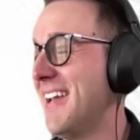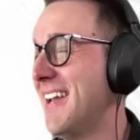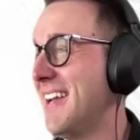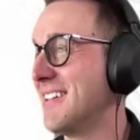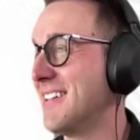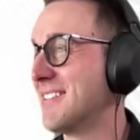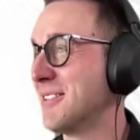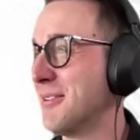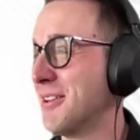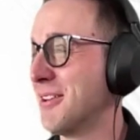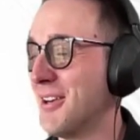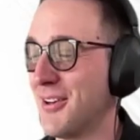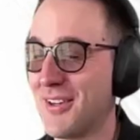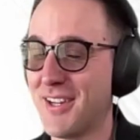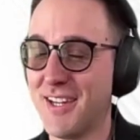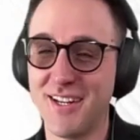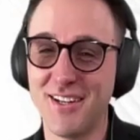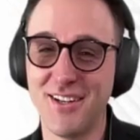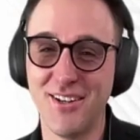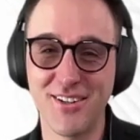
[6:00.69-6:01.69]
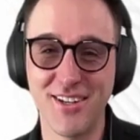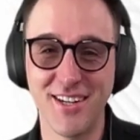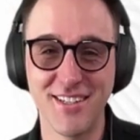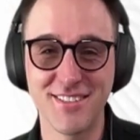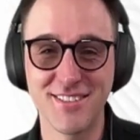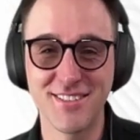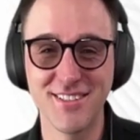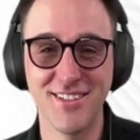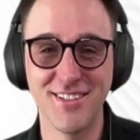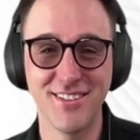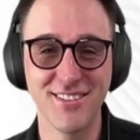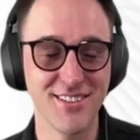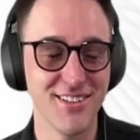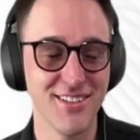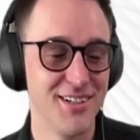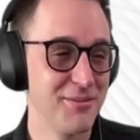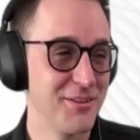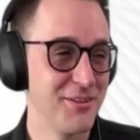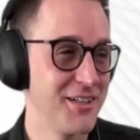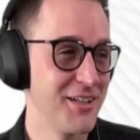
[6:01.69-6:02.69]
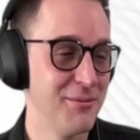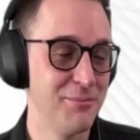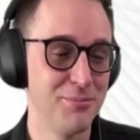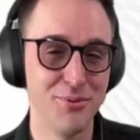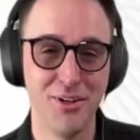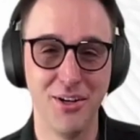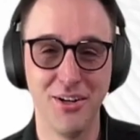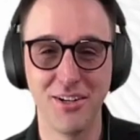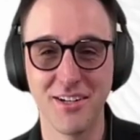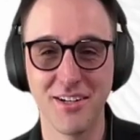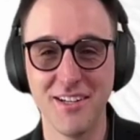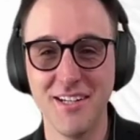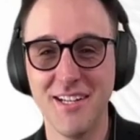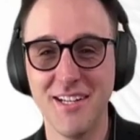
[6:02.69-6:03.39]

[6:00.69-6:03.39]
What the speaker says: And so I'm like, okay, so I'm going to get a blog.